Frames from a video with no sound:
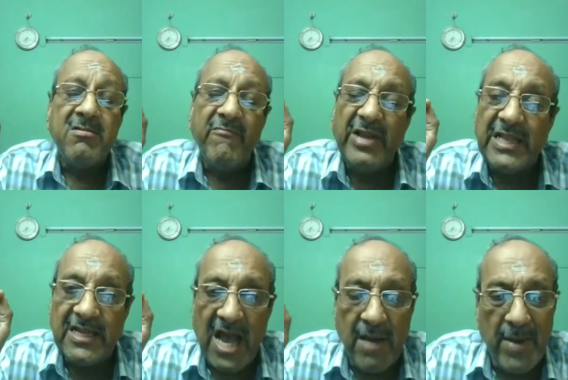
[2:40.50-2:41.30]
whether
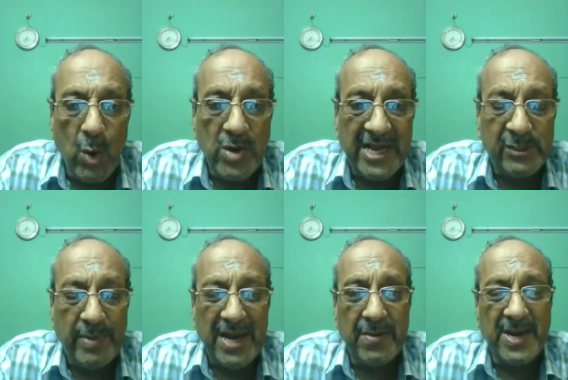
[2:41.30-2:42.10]
the amount has
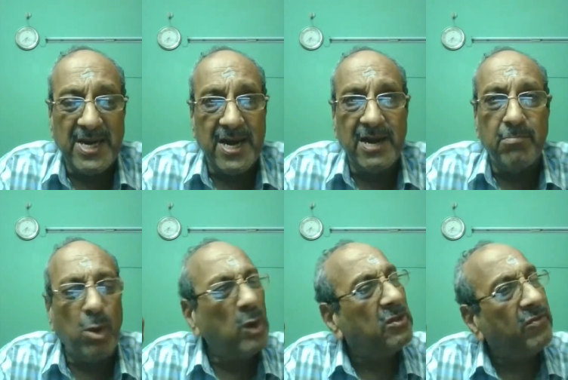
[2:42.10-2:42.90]
been written in
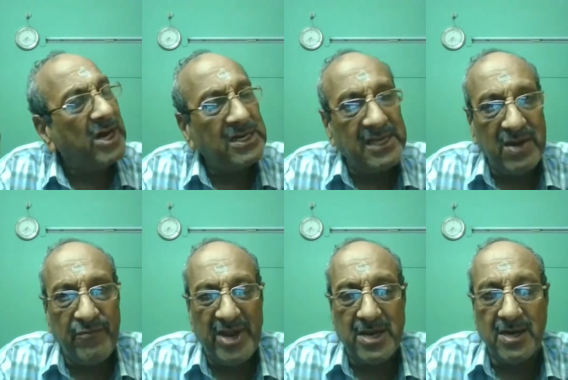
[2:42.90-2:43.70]
both words and
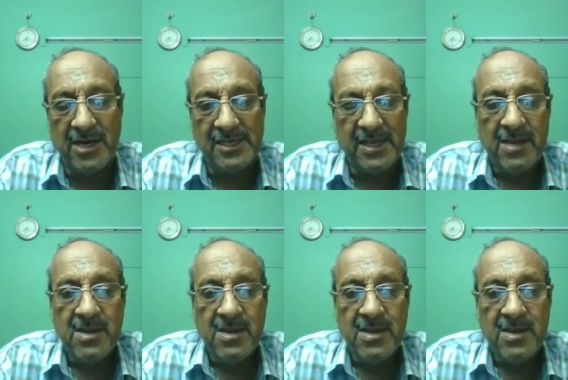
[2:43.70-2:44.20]
figures,